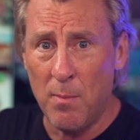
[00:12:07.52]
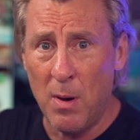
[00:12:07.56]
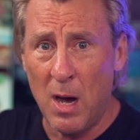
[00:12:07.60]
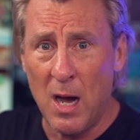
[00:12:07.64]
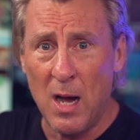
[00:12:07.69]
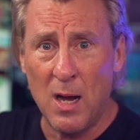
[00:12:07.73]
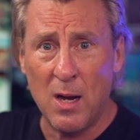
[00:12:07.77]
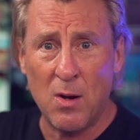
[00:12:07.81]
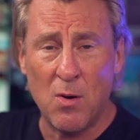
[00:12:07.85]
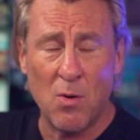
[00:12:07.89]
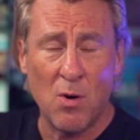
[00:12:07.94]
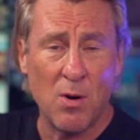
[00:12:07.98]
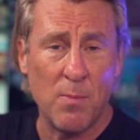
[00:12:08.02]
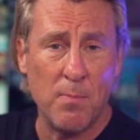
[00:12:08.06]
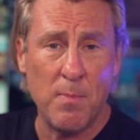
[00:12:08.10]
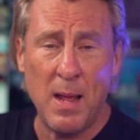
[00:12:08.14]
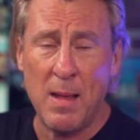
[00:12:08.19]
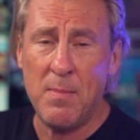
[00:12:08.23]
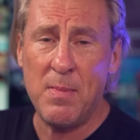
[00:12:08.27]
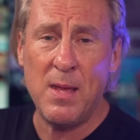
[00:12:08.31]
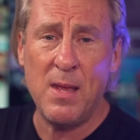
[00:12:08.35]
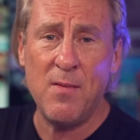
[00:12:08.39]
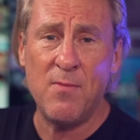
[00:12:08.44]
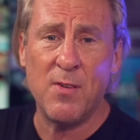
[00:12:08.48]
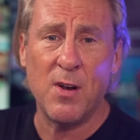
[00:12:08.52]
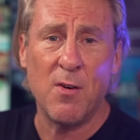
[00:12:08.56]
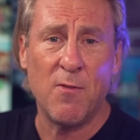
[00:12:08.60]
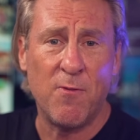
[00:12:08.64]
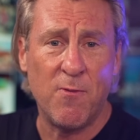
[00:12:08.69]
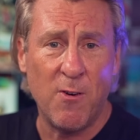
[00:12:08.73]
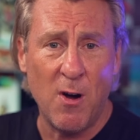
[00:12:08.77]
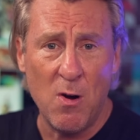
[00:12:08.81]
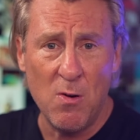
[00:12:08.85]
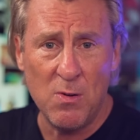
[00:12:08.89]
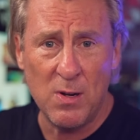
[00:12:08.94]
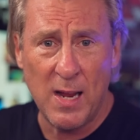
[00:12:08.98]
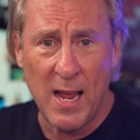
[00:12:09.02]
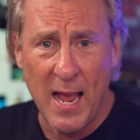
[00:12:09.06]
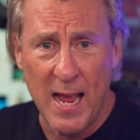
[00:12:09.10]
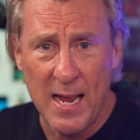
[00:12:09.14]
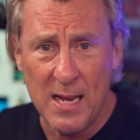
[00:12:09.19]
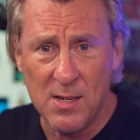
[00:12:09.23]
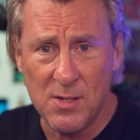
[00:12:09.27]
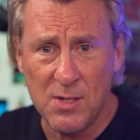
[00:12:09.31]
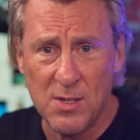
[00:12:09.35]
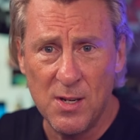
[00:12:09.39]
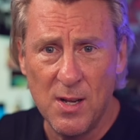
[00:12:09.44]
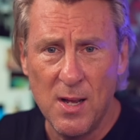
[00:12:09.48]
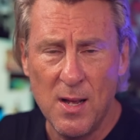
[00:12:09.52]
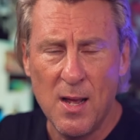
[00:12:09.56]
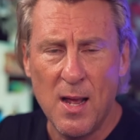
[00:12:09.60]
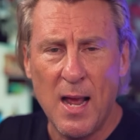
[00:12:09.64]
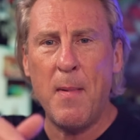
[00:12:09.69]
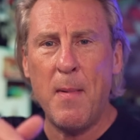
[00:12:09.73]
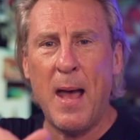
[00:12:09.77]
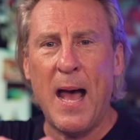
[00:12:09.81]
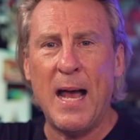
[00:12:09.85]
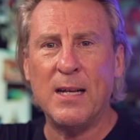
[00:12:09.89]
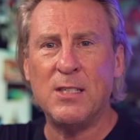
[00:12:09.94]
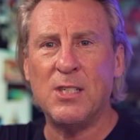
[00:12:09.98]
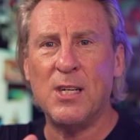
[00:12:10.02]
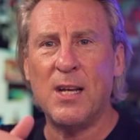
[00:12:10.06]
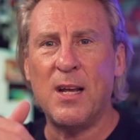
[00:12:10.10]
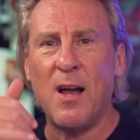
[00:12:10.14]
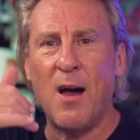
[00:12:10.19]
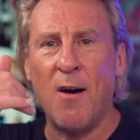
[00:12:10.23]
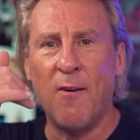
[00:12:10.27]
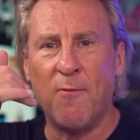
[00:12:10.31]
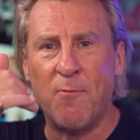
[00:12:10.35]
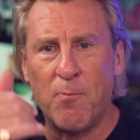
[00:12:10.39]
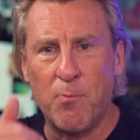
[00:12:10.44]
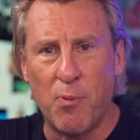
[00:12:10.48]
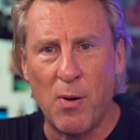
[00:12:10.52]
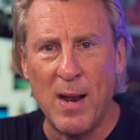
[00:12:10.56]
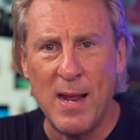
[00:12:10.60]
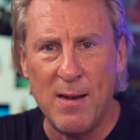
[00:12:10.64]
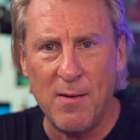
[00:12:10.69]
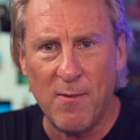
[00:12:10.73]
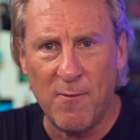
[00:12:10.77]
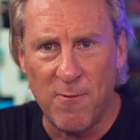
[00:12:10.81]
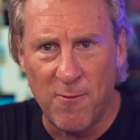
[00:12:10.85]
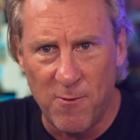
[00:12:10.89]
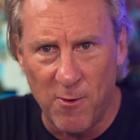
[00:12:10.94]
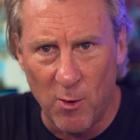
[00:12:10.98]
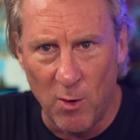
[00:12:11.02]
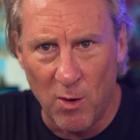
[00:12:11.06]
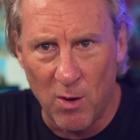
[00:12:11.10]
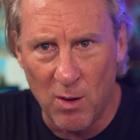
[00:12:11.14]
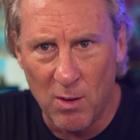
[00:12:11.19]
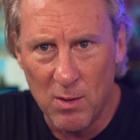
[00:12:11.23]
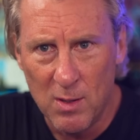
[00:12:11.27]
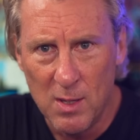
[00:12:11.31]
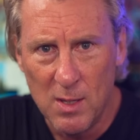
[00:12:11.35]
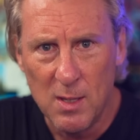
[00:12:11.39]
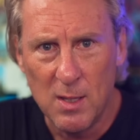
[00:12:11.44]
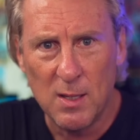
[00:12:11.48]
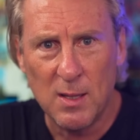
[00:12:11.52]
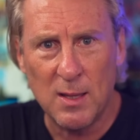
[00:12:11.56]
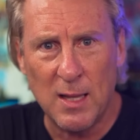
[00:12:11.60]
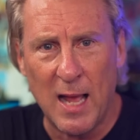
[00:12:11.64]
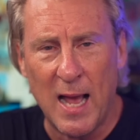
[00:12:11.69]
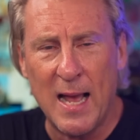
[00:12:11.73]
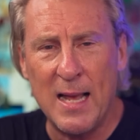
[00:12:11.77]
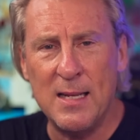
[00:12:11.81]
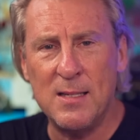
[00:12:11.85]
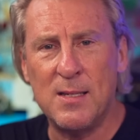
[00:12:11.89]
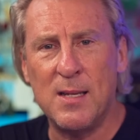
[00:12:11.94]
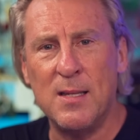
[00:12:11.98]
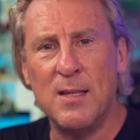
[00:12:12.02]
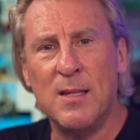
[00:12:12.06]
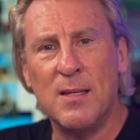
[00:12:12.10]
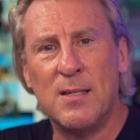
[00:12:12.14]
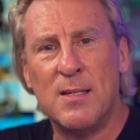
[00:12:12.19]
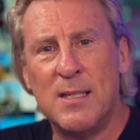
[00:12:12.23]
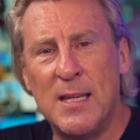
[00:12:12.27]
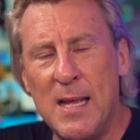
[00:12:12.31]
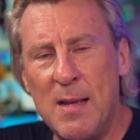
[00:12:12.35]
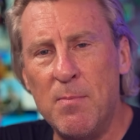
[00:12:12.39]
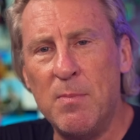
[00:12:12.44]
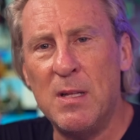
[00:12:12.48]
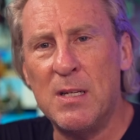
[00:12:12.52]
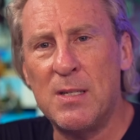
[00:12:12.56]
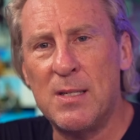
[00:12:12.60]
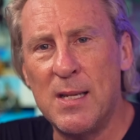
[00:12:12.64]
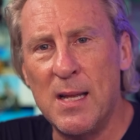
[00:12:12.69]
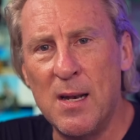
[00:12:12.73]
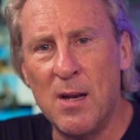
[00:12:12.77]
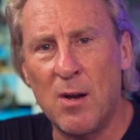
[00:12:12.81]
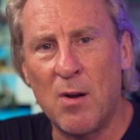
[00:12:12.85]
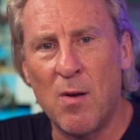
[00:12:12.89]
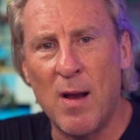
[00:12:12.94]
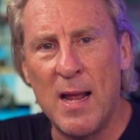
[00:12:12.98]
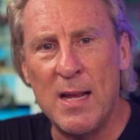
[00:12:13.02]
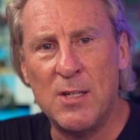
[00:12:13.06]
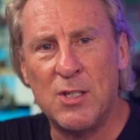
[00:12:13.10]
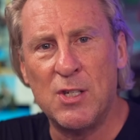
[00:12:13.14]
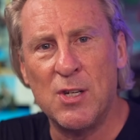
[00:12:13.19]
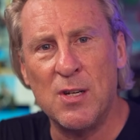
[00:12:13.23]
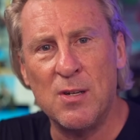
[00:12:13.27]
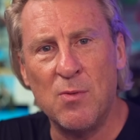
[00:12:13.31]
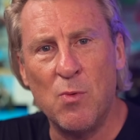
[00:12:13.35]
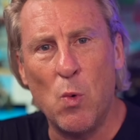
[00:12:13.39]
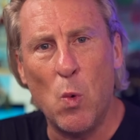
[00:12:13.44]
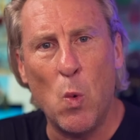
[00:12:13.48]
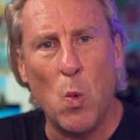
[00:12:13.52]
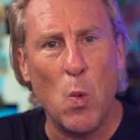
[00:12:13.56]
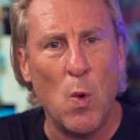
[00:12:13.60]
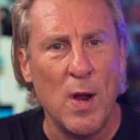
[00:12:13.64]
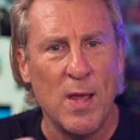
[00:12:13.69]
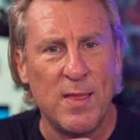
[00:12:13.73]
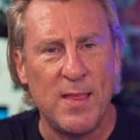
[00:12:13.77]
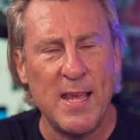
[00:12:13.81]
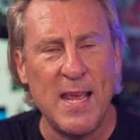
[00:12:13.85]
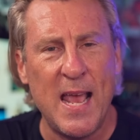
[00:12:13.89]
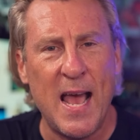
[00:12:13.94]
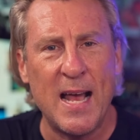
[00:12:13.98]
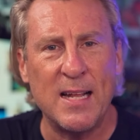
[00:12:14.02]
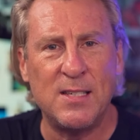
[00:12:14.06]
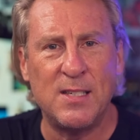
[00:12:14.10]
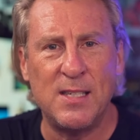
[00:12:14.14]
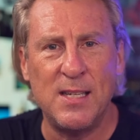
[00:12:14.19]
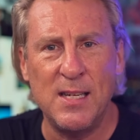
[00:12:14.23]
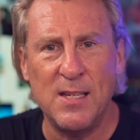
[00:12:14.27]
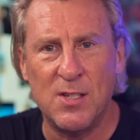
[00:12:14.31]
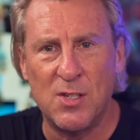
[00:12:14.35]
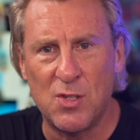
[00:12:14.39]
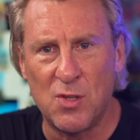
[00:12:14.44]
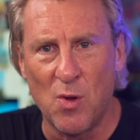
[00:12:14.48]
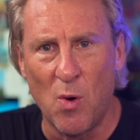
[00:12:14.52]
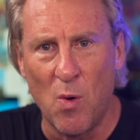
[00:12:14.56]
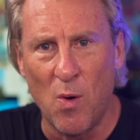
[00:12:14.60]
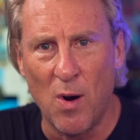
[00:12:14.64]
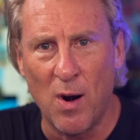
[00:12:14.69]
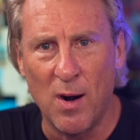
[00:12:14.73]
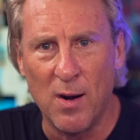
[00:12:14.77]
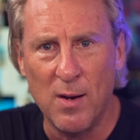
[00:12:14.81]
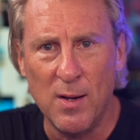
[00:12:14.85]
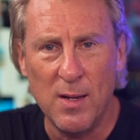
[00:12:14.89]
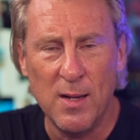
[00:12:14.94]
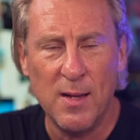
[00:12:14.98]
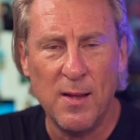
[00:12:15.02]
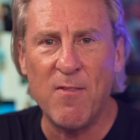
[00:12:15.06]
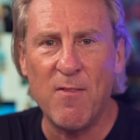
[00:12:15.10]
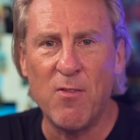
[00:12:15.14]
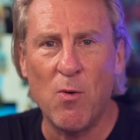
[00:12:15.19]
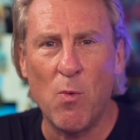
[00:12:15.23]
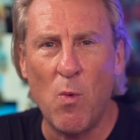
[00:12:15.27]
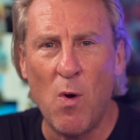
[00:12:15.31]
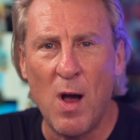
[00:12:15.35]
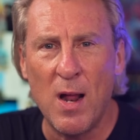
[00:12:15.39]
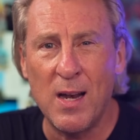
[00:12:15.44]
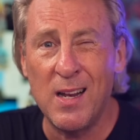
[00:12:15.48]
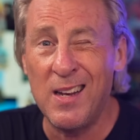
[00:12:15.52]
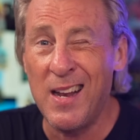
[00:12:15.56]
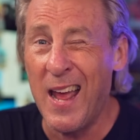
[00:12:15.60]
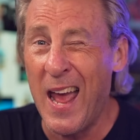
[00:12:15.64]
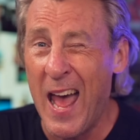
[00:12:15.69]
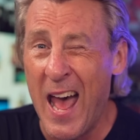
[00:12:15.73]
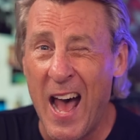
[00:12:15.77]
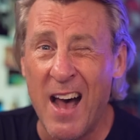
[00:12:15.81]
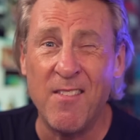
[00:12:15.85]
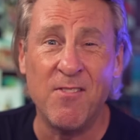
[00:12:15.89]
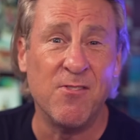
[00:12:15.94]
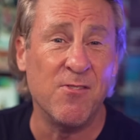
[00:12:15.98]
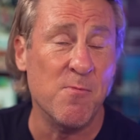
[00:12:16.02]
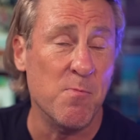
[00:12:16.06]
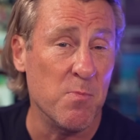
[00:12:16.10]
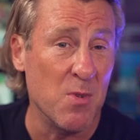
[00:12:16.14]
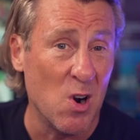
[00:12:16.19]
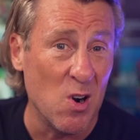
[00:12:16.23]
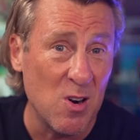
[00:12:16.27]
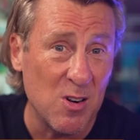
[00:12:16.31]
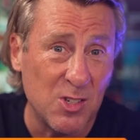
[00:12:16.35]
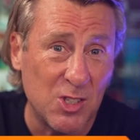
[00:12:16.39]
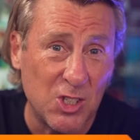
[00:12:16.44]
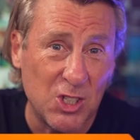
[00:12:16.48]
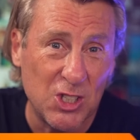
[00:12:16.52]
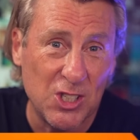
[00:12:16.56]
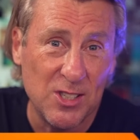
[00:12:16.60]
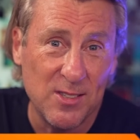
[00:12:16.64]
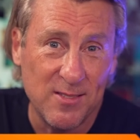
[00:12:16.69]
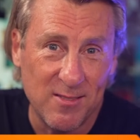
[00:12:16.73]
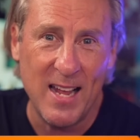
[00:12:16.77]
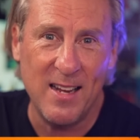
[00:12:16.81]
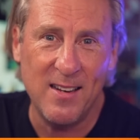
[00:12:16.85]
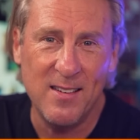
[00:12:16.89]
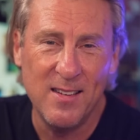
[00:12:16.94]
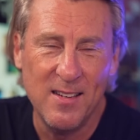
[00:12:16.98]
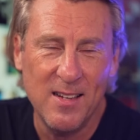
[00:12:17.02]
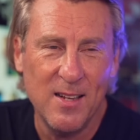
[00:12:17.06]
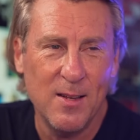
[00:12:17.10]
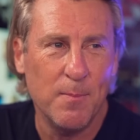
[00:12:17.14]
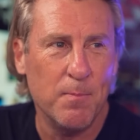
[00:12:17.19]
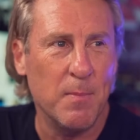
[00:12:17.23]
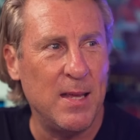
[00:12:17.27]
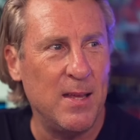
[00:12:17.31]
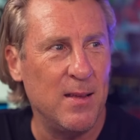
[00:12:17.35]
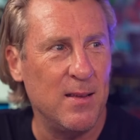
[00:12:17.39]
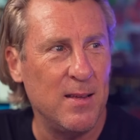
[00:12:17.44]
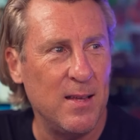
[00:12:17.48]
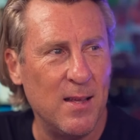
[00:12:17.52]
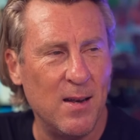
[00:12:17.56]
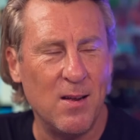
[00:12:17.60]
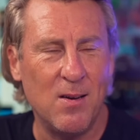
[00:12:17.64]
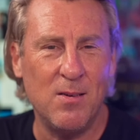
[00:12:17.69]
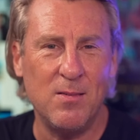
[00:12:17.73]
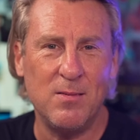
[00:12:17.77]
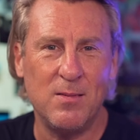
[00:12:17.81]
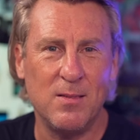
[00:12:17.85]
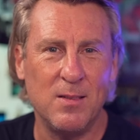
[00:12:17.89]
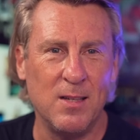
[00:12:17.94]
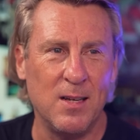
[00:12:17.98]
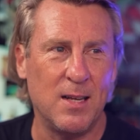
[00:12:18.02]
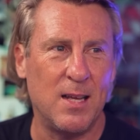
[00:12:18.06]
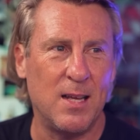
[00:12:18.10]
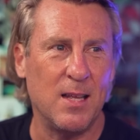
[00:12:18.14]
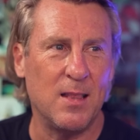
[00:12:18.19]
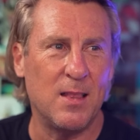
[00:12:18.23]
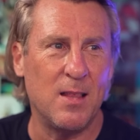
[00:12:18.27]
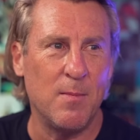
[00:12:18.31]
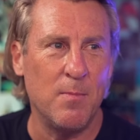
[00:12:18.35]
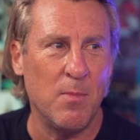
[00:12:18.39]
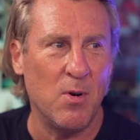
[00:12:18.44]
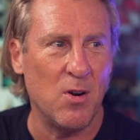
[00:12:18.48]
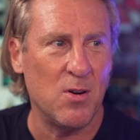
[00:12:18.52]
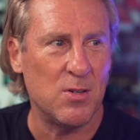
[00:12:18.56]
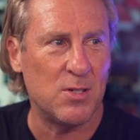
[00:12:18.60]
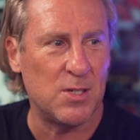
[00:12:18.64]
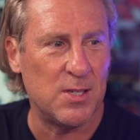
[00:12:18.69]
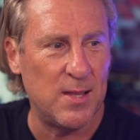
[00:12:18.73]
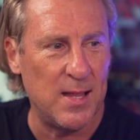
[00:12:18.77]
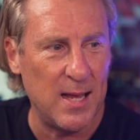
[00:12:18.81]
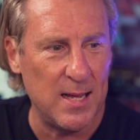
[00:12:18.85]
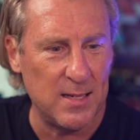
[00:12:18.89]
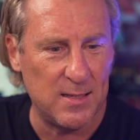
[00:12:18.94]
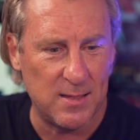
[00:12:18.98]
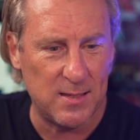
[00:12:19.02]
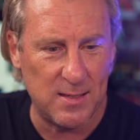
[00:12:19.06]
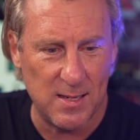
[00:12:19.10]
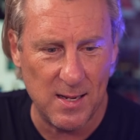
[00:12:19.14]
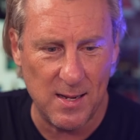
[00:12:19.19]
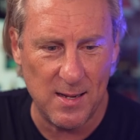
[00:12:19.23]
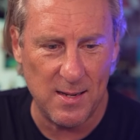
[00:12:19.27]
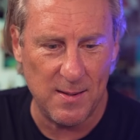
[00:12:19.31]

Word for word: a mug, or maybe even a phone case. And the magic of Printful lies in the seamless integration with the Etsy store. If you've ever wanted to have merch, right? Maybe, you know, look at the merch that,